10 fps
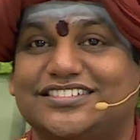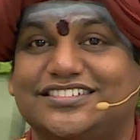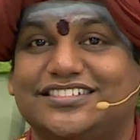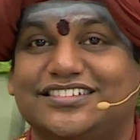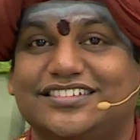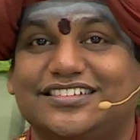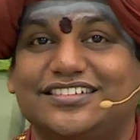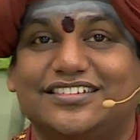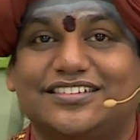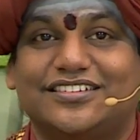
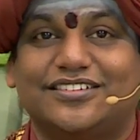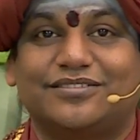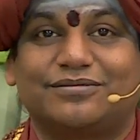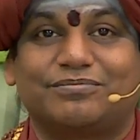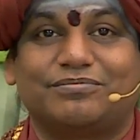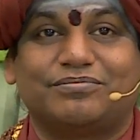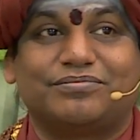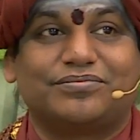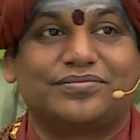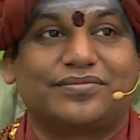
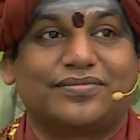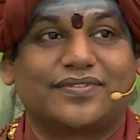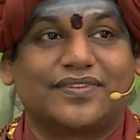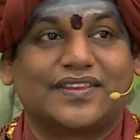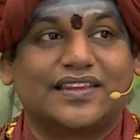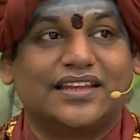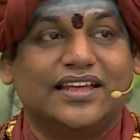(no one is talking)